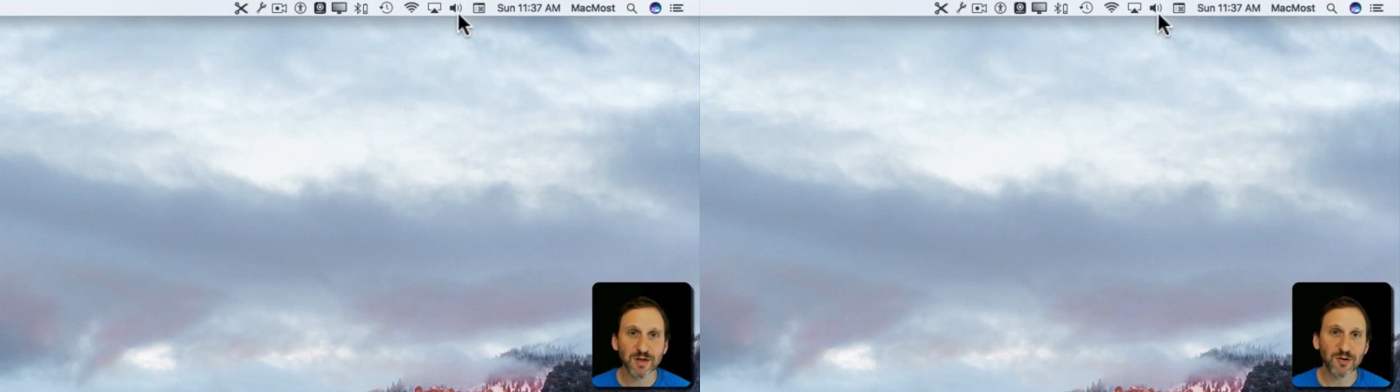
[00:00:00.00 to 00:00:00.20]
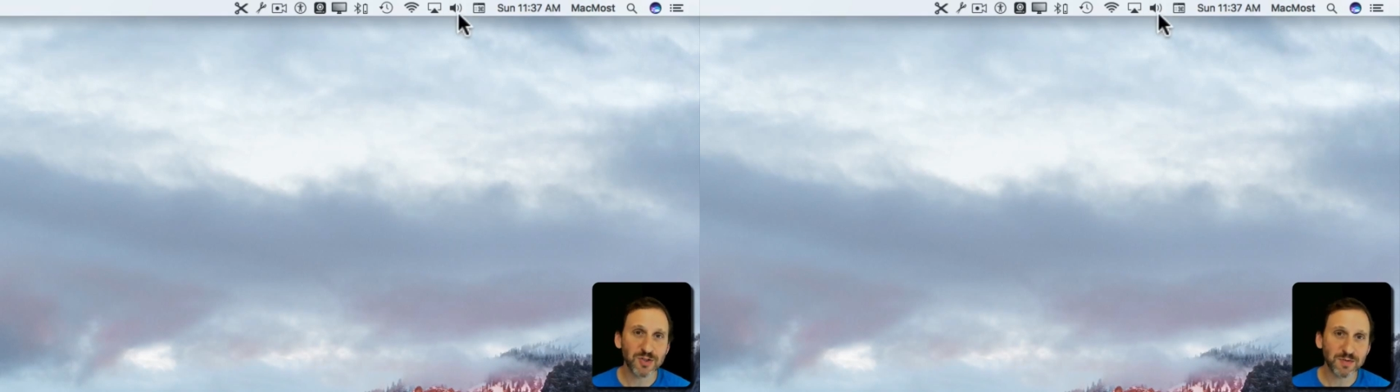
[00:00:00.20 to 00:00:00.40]

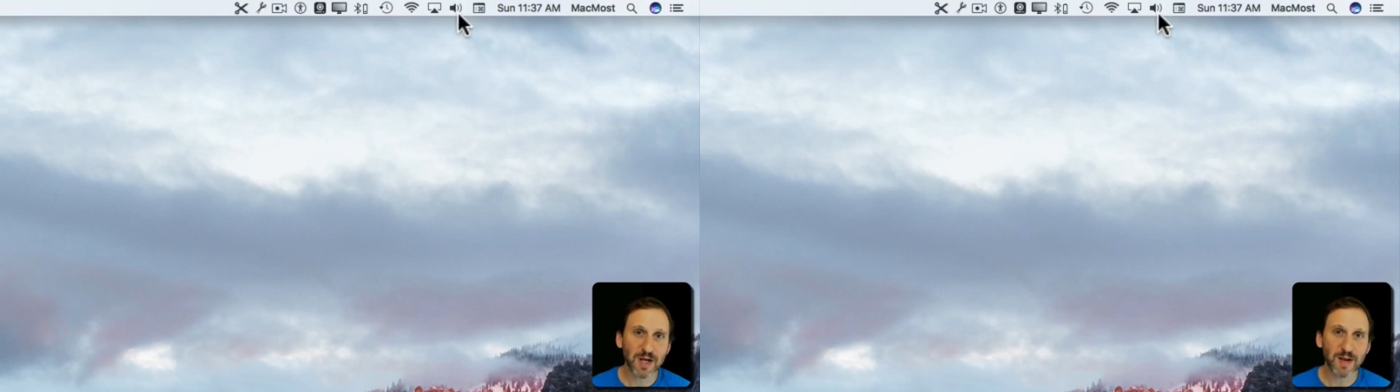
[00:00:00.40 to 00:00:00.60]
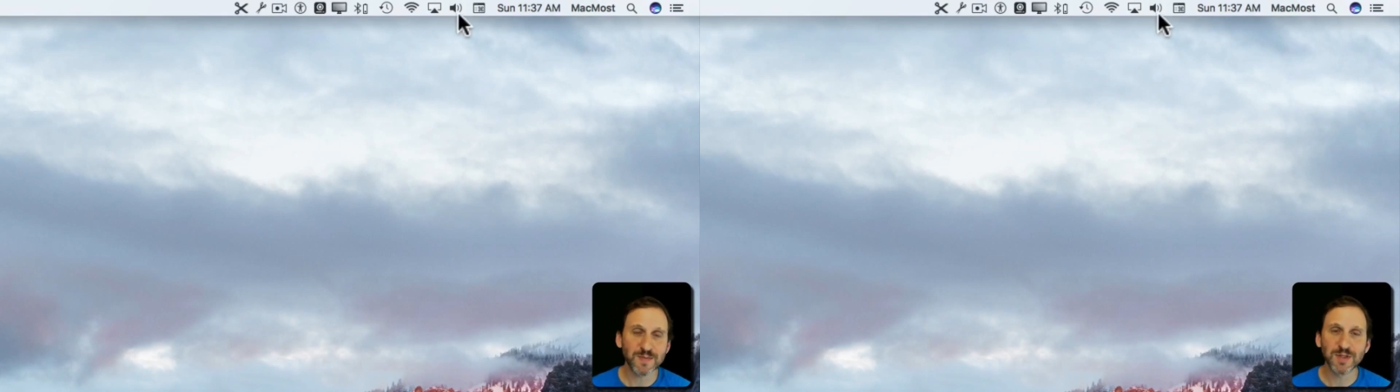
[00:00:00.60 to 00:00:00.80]
or
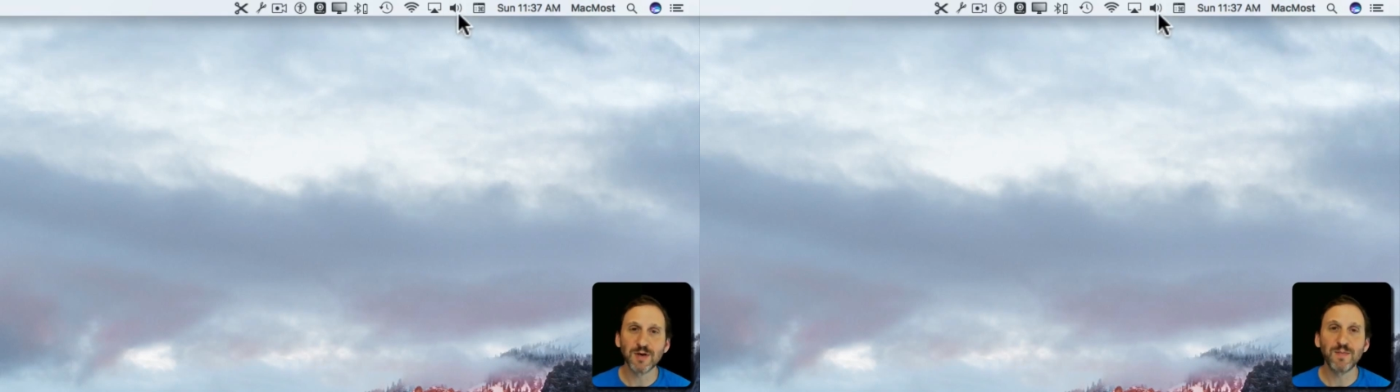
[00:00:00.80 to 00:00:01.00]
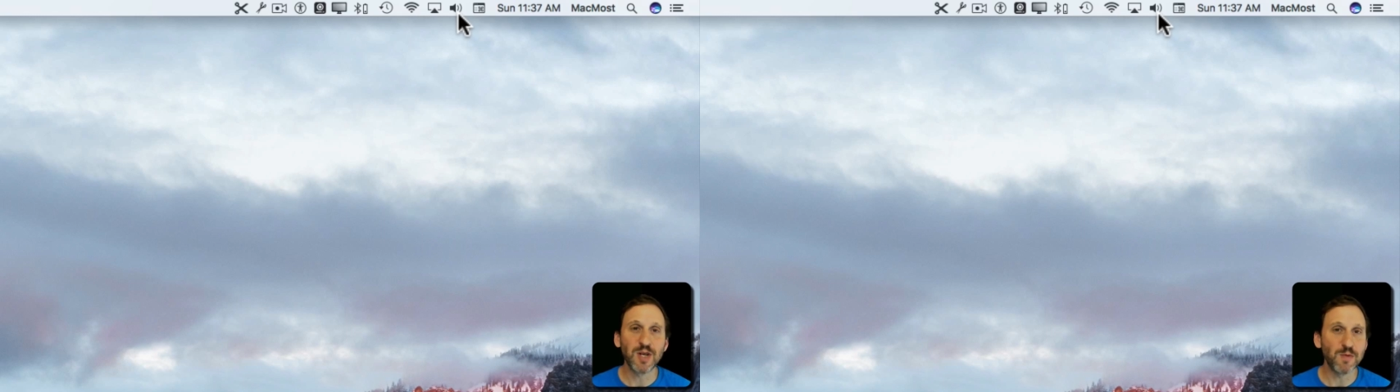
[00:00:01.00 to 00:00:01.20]
sometimes
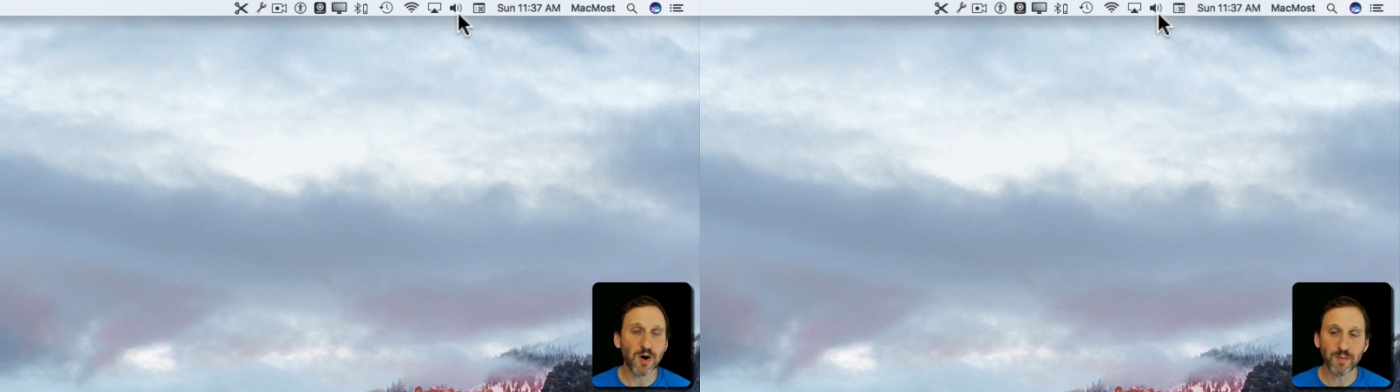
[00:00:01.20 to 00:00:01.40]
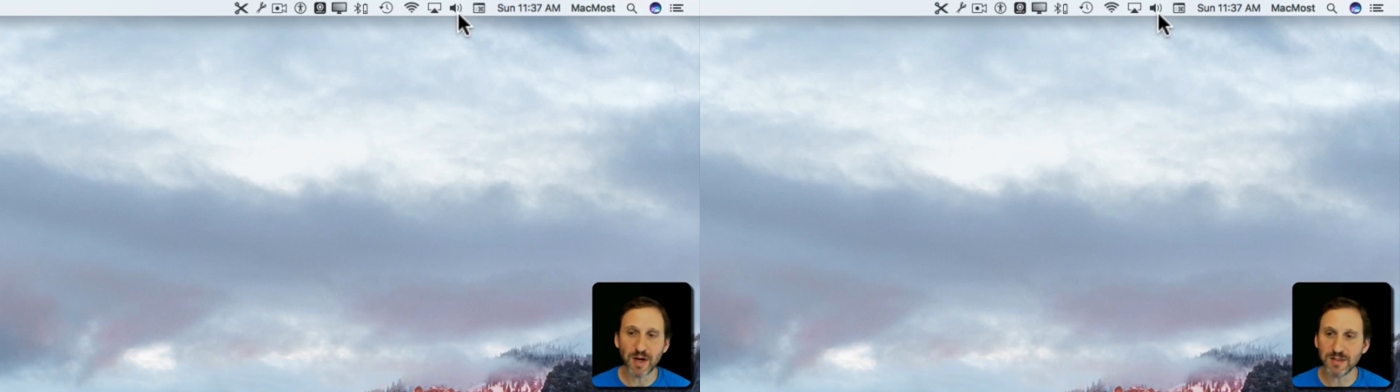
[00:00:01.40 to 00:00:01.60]
menu
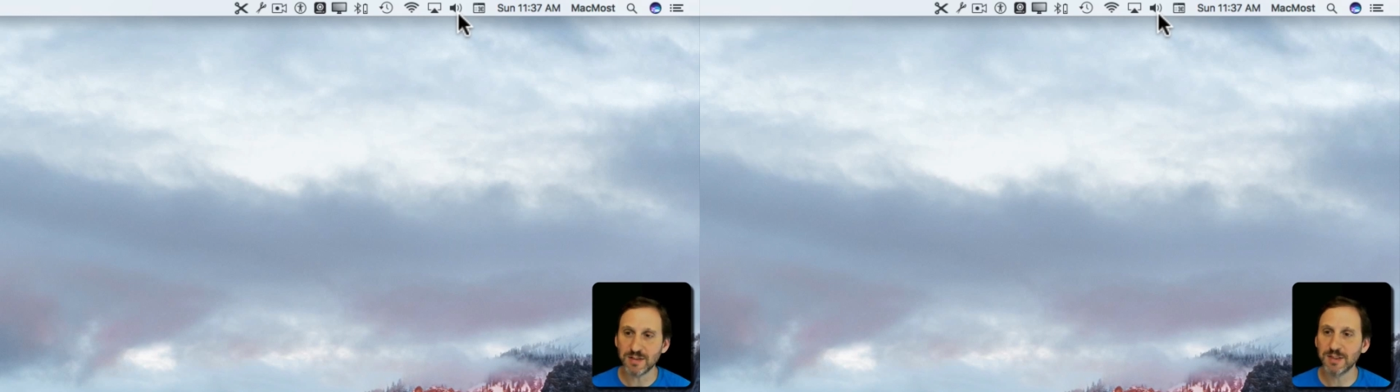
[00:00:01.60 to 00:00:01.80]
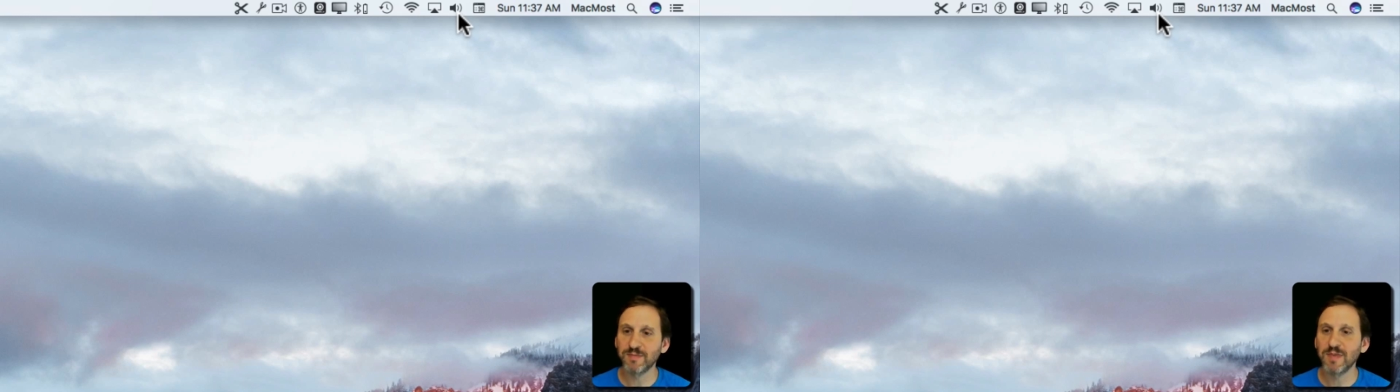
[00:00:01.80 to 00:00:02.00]
bar buttons.